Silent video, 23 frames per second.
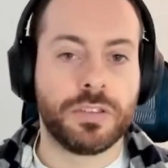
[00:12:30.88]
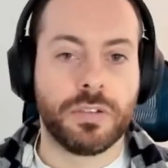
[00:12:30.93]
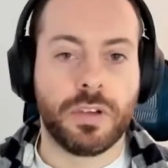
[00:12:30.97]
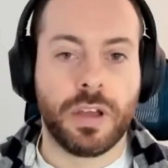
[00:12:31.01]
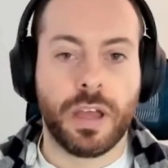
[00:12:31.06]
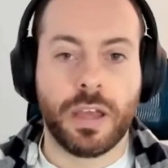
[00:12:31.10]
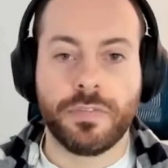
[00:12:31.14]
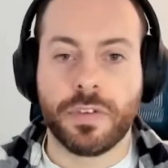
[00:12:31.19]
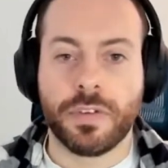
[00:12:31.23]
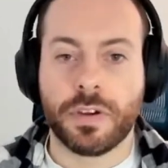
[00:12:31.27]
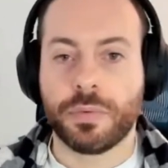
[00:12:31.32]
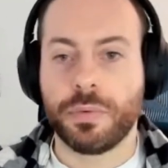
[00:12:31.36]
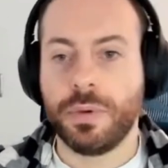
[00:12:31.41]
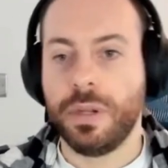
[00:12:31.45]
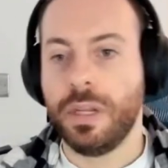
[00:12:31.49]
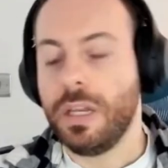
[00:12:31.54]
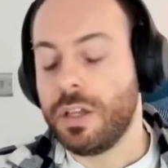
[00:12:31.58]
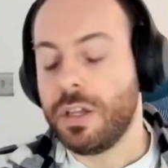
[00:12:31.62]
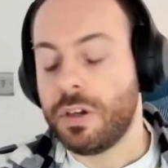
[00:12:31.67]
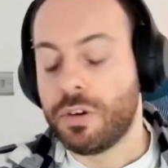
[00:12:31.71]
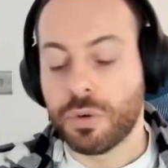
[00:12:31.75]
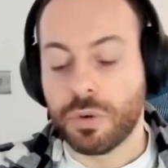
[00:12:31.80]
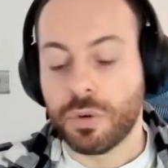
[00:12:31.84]
We also have
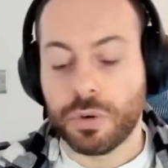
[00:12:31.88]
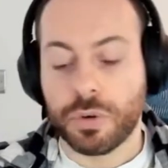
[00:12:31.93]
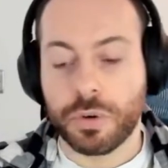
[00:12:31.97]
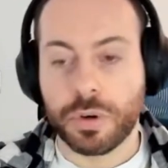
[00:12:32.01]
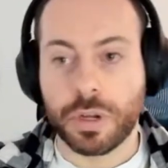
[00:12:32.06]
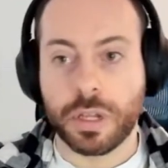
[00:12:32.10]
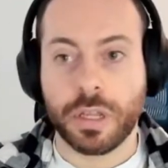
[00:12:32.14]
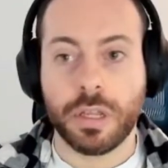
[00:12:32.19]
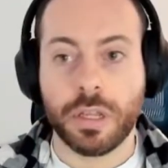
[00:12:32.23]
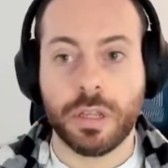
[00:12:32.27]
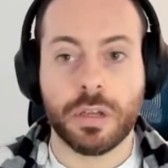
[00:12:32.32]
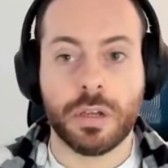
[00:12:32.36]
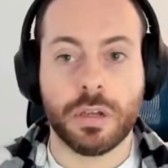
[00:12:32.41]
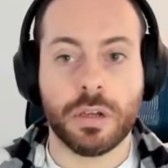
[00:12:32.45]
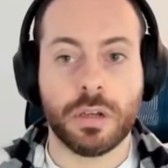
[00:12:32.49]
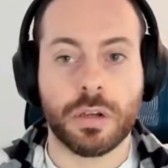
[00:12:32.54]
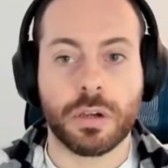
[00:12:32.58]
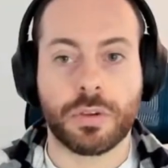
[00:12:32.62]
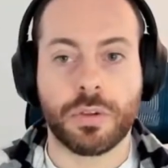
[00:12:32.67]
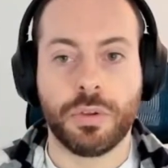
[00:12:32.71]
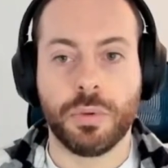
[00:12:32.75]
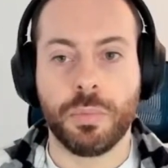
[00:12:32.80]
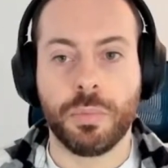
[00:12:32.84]
a really
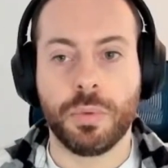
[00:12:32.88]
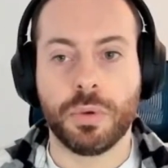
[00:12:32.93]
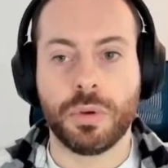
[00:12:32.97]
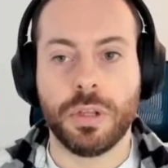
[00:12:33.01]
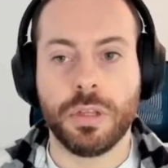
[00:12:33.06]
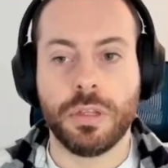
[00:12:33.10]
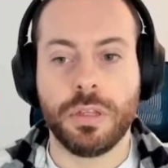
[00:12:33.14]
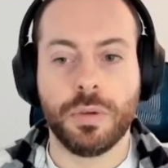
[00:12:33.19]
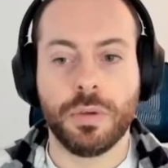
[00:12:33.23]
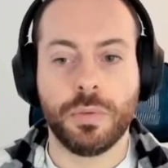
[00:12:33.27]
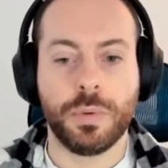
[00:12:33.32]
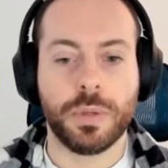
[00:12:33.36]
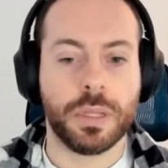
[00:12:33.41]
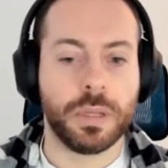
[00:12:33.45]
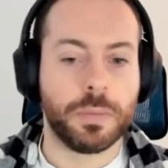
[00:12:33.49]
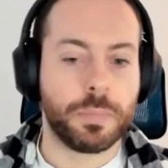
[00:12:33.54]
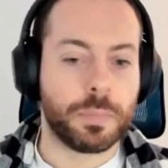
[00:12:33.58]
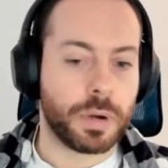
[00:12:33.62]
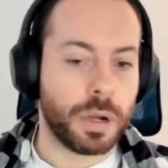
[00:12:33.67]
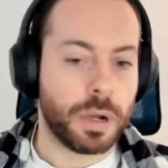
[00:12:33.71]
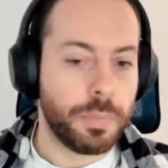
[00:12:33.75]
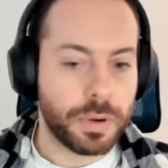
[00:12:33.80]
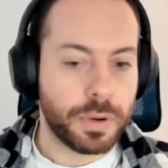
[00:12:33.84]
growing
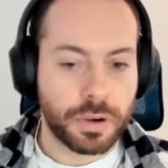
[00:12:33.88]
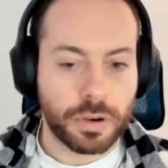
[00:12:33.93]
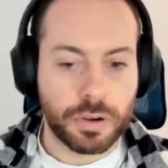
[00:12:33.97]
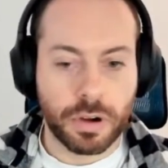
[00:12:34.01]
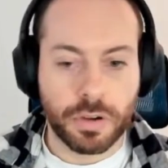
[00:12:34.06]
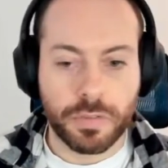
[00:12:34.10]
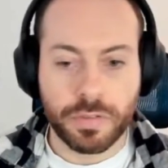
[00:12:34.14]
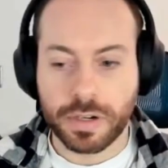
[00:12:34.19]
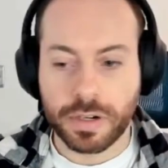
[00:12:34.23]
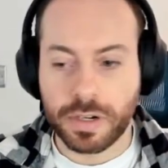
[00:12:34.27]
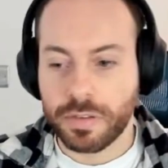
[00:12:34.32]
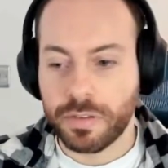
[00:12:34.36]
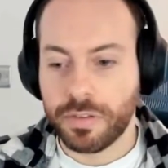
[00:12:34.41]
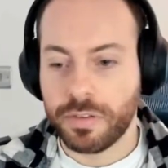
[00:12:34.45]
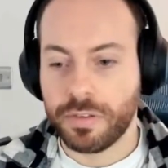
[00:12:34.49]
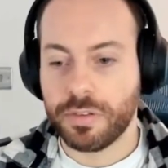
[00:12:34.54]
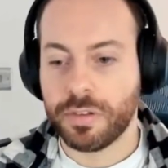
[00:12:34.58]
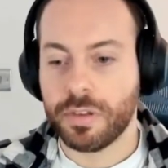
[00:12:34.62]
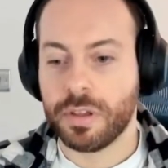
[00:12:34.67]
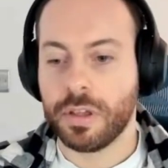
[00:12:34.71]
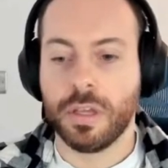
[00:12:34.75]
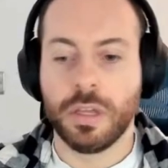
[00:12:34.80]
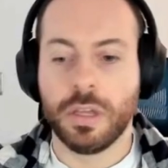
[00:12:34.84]
community with a proper
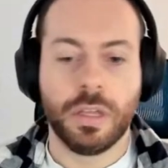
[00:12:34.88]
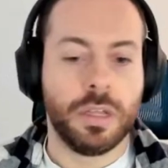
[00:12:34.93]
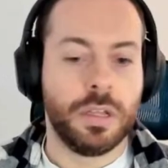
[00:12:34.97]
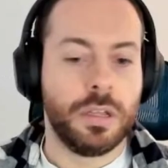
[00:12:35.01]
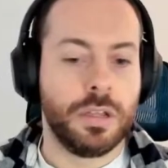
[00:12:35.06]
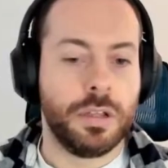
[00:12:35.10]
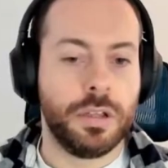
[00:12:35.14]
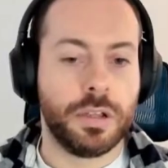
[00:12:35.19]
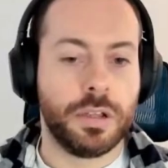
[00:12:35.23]
governance.